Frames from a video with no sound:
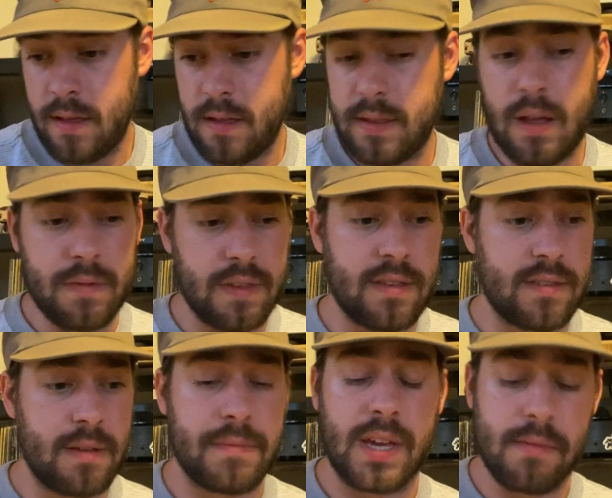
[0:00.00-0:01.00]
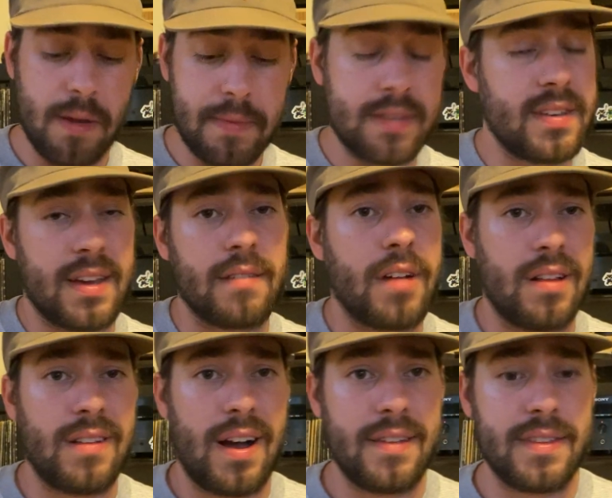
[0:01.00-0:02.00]
Now, this is something I might be saying a
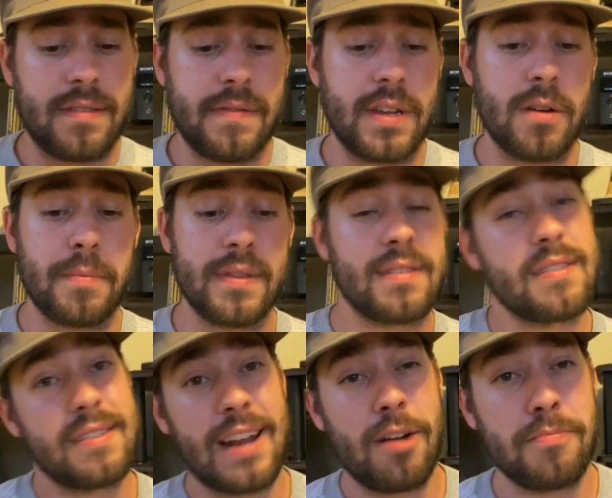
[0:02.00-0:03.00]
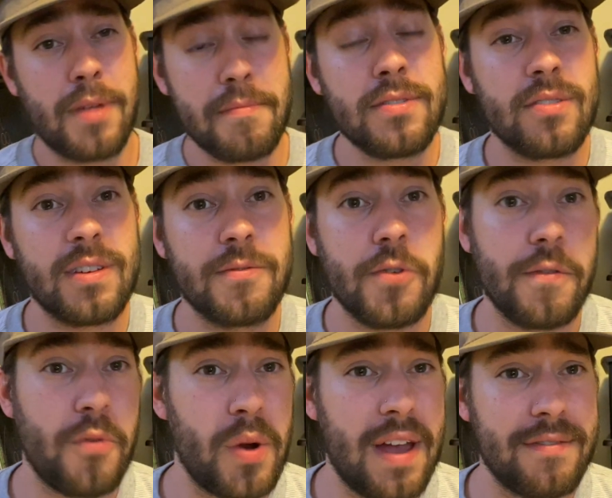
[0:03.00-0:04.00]
lot in this video, but this is an album I've been looking for
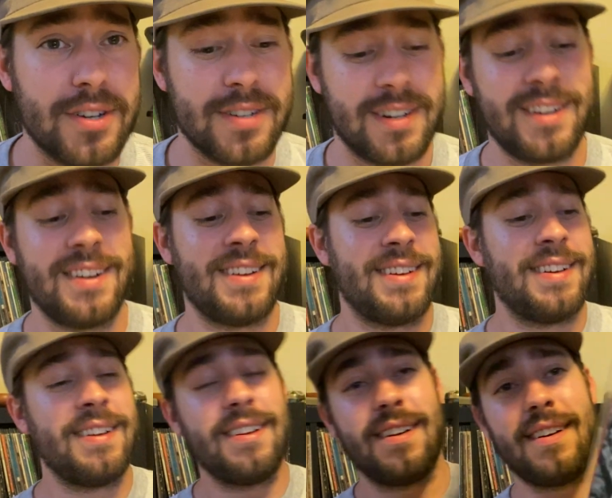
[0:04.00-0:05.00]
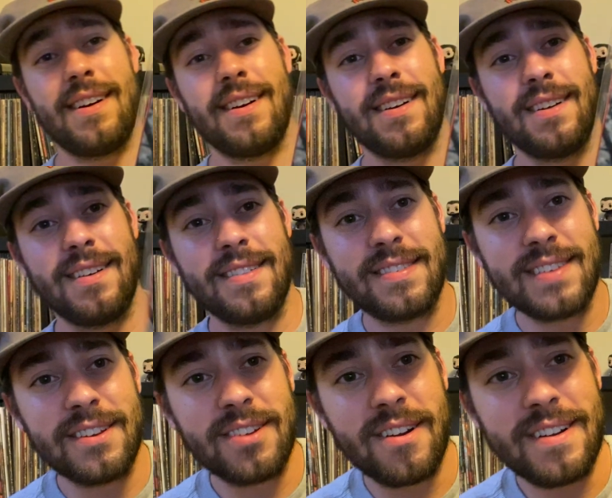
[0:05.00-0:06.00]
forever. The
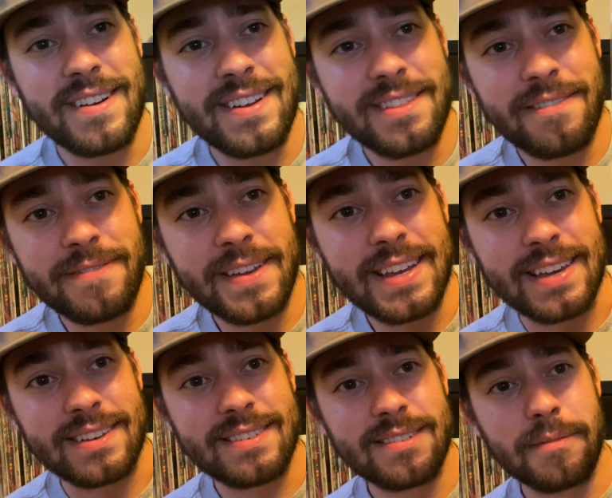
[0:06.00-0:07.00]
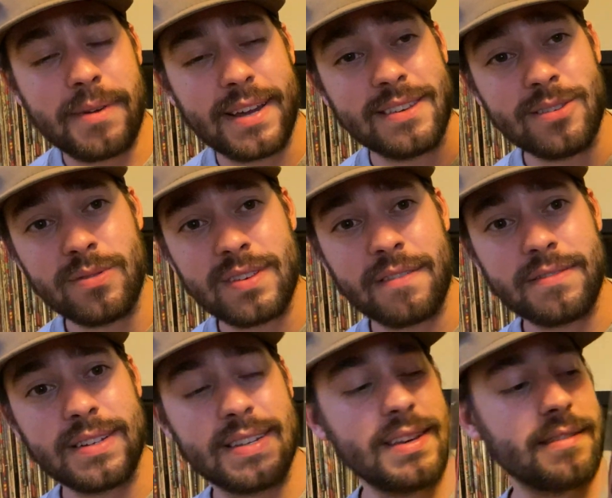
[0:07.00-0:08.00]
Centaur and the Phoenix by Yusef
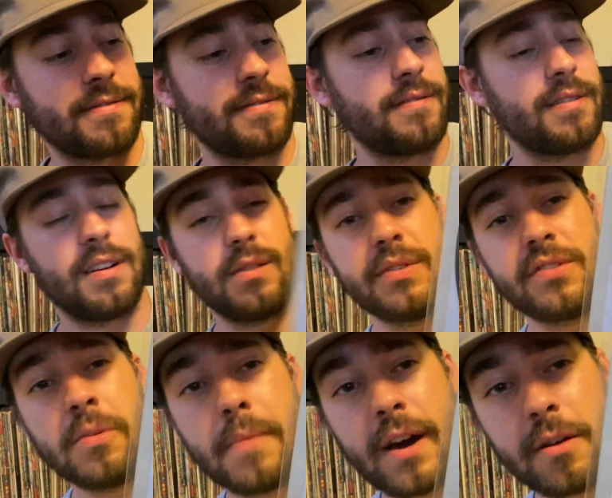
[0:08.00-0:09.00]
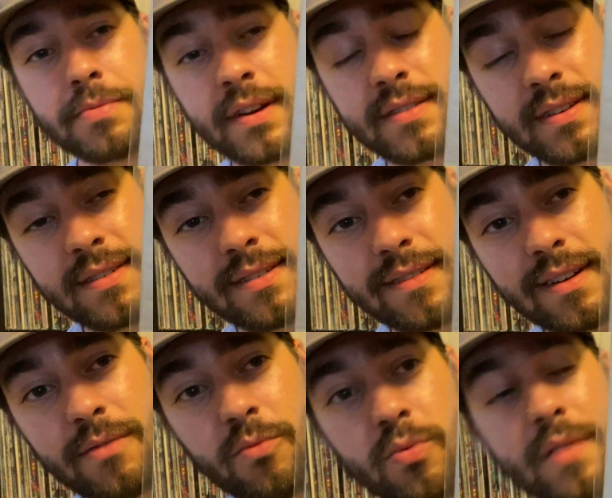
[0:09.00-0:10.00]
Lateef. Original mono pressing
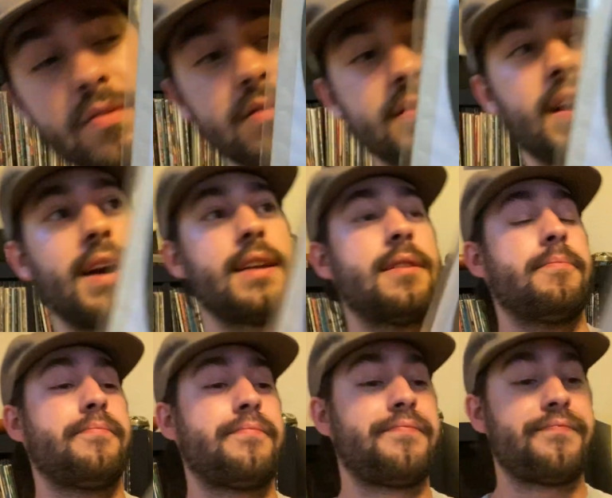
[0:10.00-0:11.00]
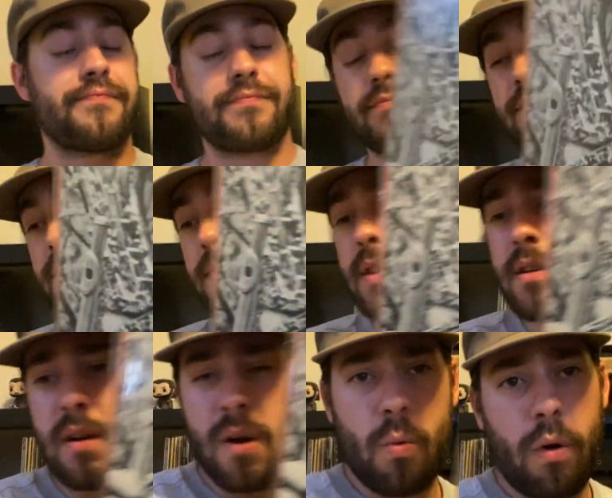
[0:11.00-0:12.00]
on Riverside.
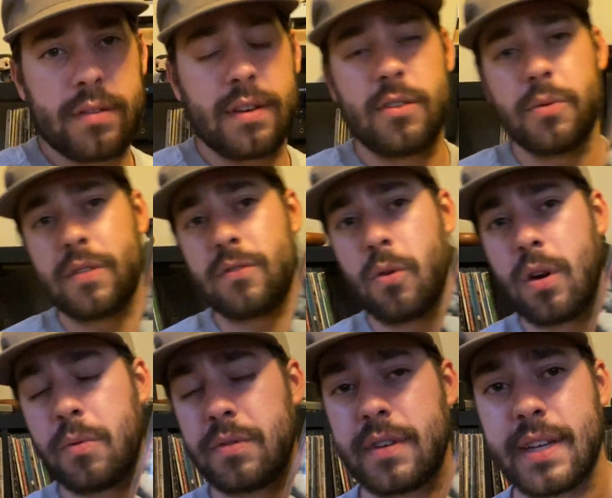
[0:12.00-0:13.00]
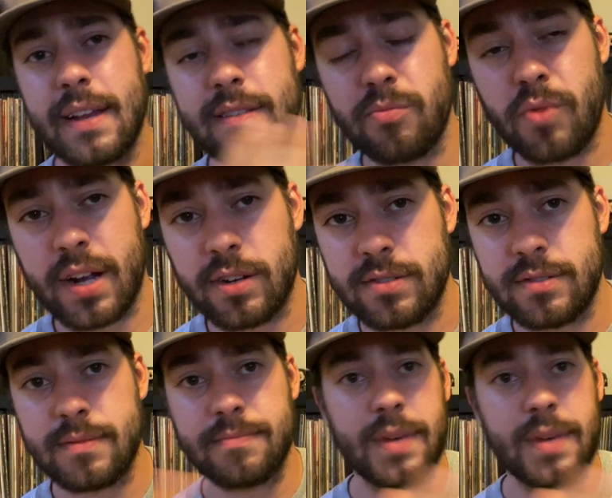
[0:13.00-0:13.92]
Walked into a store, was looking at some records.